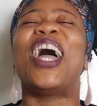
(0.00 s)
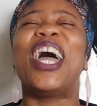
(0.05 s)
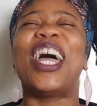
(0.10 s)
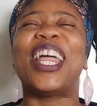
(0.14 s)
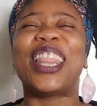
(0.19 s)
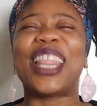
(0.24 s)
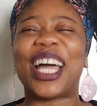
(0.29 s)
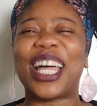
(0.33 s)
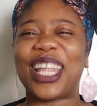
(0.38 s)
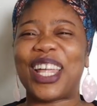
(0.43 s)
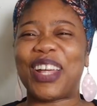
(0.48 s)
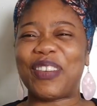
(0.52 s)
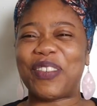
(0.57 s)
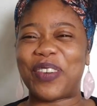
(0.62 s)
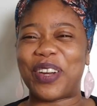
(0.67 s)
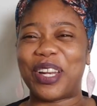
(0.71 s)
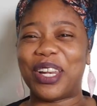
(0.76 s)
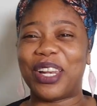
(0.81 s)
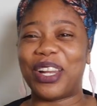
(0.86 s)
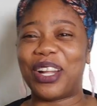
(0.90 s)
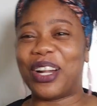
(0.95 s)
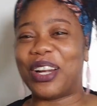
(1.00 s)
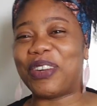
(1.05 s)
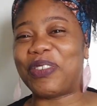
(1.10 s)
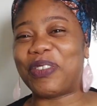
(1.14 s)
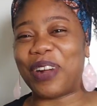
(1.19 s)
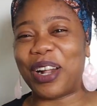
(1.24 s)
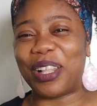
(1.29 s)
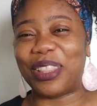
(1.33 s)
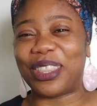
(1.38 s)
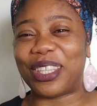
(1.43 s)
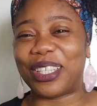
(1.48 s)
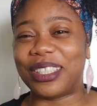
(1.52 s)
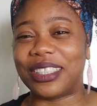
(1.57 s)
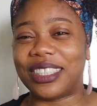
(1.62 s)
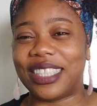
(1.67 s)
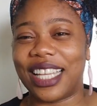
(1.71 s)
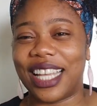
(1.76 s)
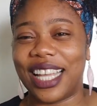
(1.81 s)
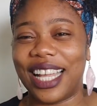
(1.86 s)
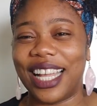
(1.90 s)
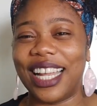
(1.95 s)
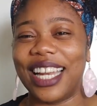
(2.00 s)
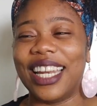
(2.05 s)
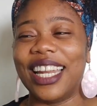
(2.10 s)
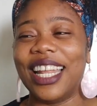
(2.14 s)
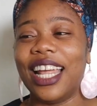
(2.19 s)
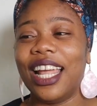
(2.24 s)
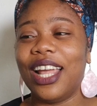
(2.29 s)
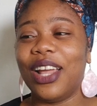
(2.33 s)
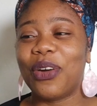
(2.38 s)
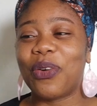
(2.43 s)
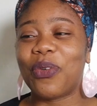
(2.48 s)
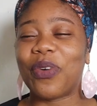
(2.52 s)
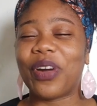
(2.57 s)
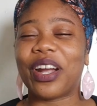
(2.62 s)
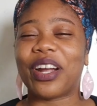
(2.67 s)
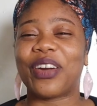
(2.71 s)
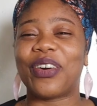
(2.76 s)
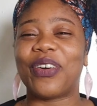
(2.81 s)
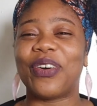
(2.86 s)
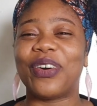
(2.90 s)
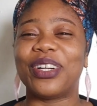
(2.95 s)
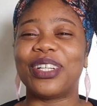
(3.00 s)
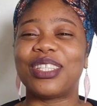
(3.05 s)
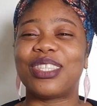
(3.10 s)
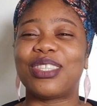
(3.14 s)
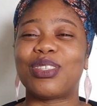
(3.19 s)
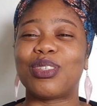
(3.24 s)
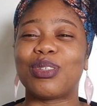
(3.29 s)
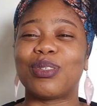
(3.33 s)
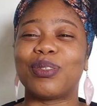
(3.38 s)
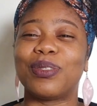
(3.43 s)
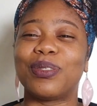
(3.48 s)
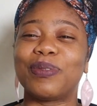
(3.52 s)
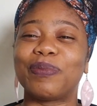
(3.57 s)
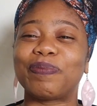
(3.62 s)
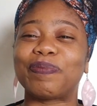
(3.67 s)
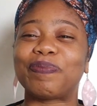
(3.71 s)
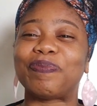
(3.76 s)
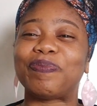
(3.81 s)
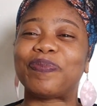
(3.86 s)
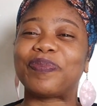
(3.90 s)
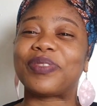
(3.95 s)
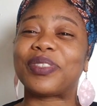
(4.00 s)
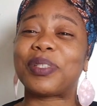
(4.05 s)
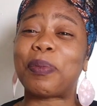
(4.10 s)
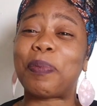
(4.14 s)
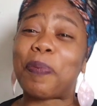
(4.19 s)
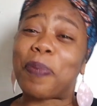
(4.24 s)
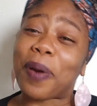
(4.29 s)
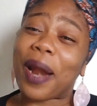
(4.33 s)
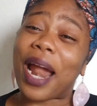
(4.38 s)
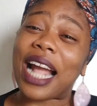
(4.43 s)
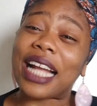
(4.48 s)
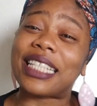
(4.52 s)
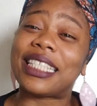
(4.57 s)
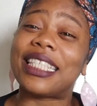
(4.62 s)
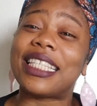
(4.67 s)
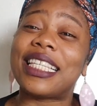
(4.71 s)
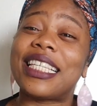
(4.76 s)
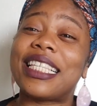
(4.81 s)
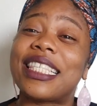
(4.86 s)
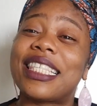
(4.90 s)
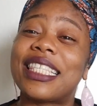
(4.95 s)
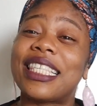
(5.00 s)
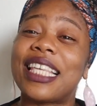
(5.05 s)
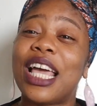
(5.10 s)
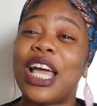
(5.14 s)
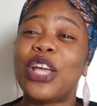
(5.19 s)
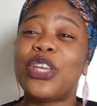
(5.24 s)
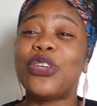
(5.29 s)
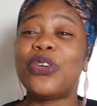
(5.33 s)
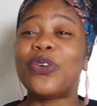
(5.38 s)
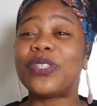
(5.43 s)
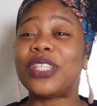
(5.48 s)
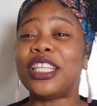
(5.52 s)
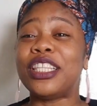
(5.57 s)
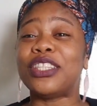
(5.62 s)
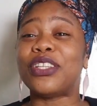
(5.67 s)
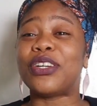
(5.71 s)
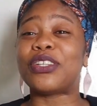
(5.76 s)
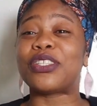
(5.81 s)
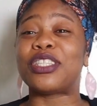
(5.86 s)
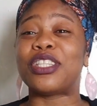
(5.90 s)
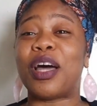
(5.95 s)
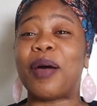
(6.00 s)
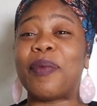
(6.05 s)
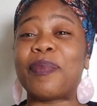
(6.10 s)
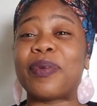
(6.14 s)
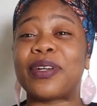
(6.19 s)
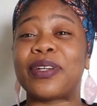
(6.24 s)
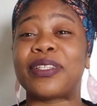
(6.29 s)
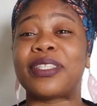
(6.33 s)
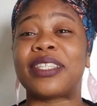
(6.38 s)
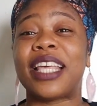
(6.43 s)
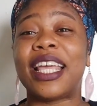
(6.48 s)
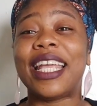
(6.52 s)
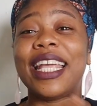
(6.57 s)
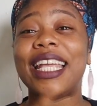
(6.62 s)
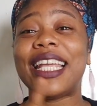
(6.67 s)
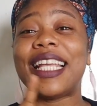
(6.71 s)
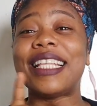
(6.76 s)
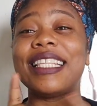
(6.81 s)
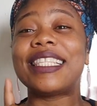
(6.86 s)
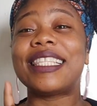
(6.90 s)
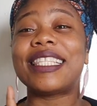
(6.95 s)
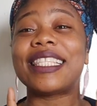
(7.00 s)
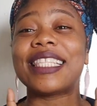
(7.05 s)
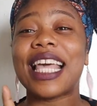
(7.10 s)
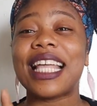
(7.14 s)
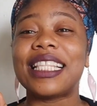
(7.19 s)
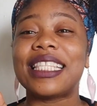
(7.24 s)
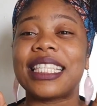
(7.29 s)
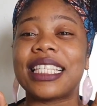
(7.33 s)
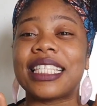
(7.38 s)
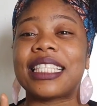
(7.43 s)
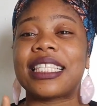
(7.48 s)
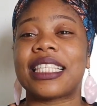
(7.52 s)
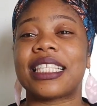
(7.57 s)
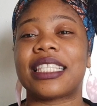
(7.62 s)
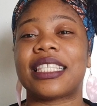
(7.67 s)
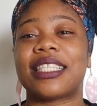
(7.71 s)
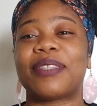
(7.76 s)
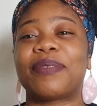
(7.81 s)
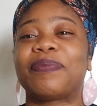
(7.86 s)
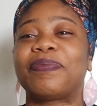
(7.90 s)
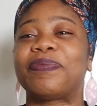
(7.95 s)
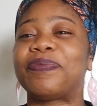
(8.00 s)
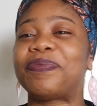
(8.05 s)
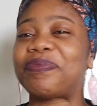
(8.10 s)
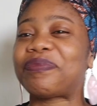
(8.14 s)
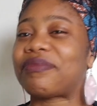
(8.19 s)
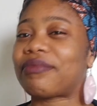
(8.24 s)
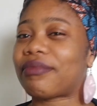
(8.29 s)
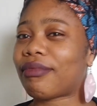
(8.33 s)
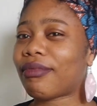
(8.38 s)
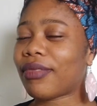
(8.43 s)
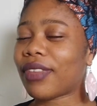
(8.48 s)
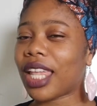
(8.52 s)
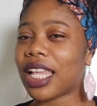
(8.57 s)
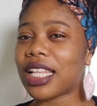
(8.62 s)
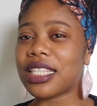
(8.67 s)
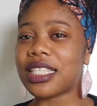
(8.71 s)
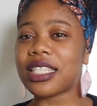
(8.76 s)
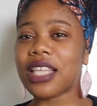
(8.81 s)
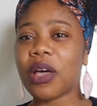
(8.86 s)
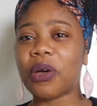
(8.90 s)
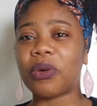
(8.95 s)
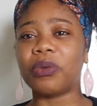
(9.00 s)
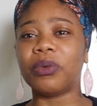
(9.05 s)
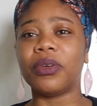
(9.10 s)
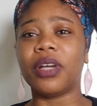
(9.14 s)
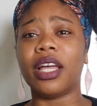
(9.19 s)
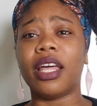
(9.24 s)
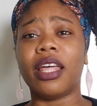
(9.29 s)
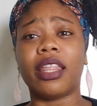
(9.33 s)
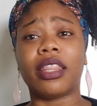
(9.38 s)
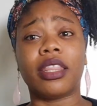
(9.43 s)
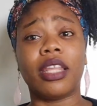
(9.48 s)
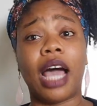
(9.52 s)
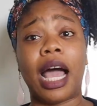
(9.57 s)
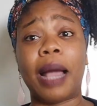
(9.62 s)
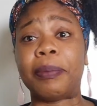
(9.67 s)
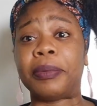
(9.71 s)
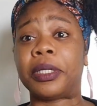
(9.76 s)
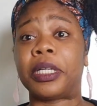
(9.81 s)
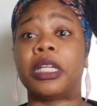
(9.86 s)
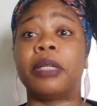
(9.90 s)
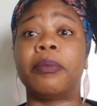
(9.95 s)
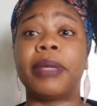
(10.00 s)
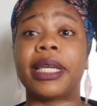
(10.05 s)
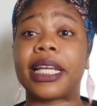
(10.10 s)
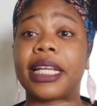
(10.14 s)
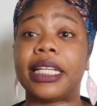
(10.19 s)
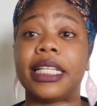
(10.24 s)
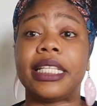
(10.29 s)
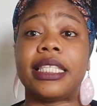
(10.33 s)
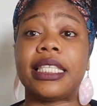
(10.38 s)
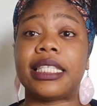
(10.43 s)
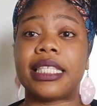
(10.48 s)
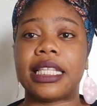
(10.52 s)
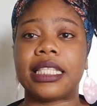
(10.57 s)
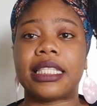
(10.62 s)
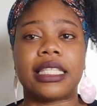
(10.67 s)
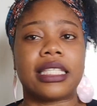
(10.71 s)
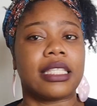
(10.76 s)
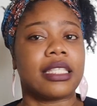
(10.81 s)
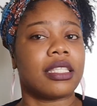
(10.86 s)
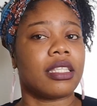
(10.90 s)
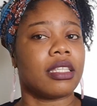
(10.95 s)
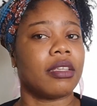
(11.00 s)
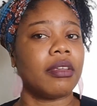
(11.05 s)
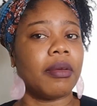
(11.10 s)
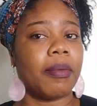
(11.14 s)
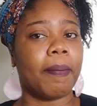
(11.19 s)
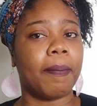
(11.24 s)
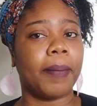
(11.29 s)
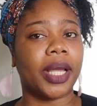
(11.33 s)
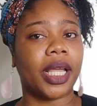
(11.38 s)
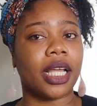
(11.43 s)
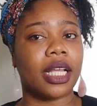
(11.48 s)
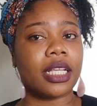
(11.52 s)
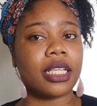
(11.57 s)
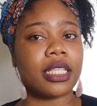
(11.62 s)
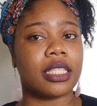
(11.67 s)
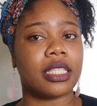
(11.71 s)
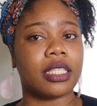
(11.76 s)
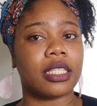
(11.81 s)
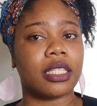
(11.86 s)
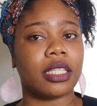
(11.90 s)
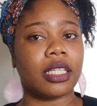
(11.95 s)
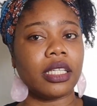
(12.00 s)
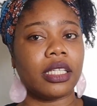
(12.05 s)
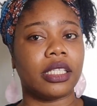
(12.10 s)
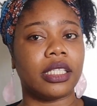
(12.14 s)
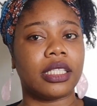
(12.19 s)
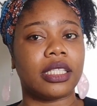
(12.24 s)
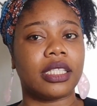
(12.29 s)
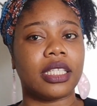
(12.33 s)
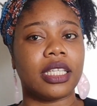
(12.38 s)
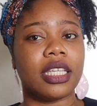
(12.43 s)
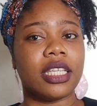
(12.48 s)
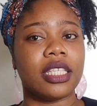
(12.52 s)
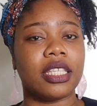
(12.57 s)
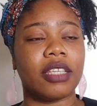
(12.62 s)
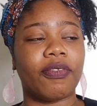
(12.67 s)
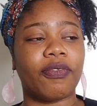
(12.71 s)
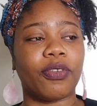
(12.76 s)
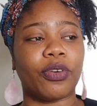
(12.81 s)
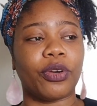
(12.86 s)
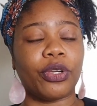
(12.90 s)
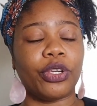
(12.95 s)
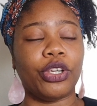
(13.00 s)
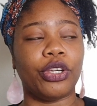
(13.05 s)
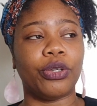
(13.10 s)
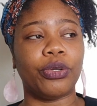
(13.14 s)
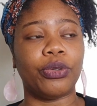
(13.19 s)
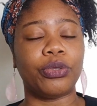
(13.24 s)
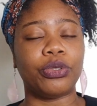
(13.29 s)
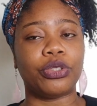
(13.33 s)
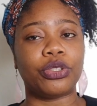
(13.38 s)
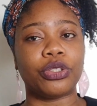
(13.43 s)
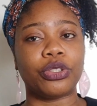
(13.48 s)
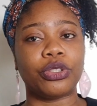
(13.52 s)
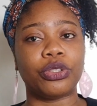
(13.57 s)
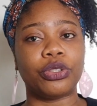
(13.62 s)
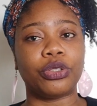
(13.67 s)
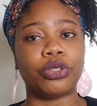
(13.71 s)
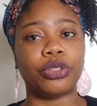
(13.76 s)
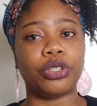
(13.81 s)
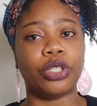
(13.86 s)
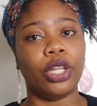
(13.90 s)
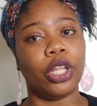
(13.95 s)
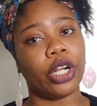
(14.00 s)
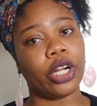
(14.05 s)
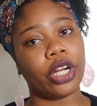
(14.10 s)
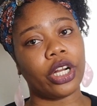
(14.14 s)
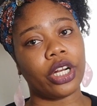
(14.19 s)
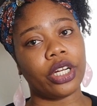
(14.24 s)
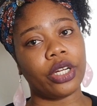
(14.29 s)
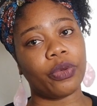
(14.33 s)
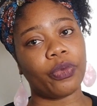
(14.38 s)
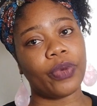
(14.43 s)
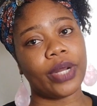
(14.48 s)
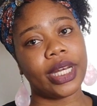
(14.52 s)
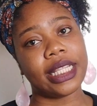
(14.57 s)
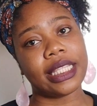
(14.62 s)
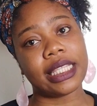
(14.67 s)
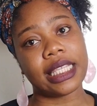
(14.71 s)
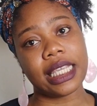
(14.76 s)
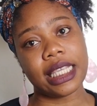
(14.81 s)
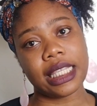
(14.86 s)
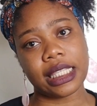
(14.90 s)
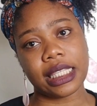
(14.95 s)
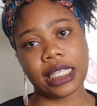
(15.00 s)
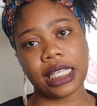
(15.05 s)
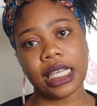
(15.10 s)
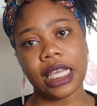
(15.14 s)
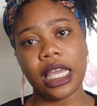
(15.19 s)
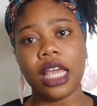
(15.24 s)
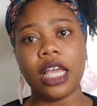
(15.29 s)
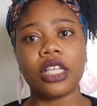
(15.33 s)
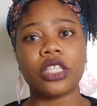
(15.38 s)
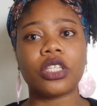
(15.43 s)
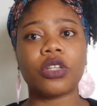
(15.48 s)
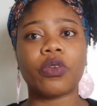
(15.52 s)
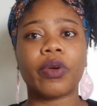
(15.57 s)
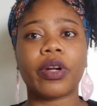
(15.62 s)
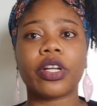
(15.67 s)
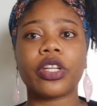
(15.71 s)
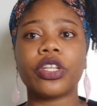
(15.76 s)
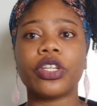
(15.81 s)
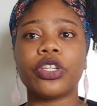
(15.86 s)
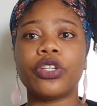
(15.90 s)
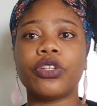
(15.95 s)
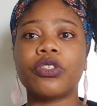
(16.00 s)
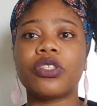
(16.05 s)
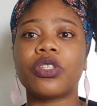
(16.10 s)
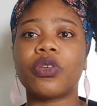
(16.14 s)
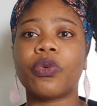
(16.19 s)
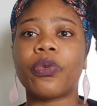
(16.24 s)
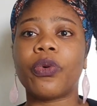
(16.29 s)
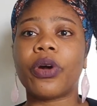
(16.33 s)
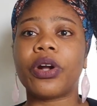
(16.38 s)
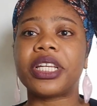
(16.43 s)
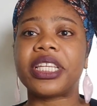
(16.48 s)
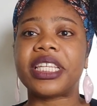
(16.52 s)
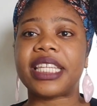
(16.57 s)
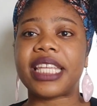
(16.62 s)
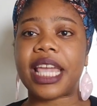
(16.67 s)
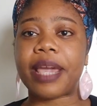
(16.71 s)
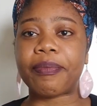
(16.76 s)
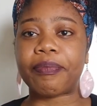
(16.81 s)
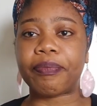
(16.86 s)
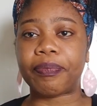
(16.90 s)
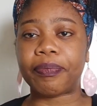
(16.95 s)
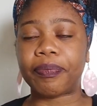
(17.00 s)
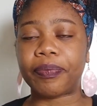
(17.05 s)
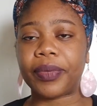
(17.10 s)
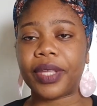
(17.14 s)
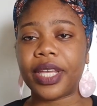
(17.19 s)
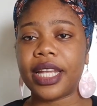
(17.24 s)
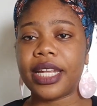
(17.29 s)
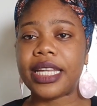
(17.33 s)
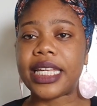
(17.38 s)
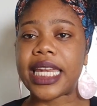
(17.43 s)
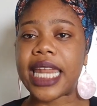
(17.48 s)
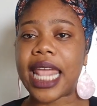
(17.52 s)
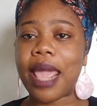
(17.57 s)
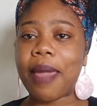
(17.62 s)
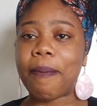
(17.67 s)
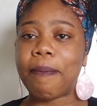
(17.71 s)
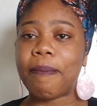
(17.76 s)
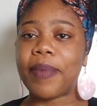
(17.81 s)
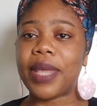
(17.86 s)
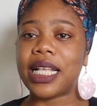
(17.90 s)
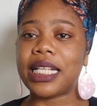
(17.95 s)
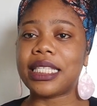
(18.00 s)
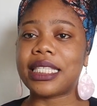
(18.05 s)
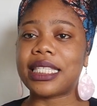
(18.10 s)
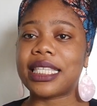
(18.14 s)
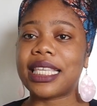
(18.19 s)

that we learned 1 through 10, we're going to practice using those numbers in sentences. So I'm going to make an easy sentence because it's easy for you to learn when it's easy. So we're going to use the word nyem. Nyem means